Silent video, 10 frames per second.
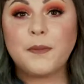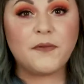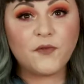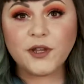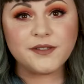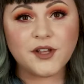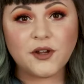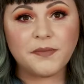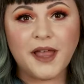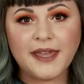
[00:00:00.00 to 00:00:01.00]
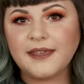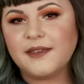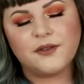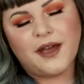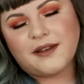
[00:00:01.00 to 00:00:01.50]
But before you start applying,
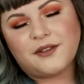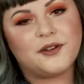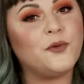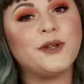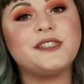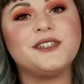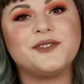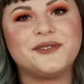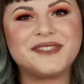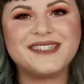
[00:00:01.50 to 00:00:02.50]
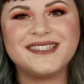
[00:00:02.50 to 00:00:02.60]
you gotta learn what to use.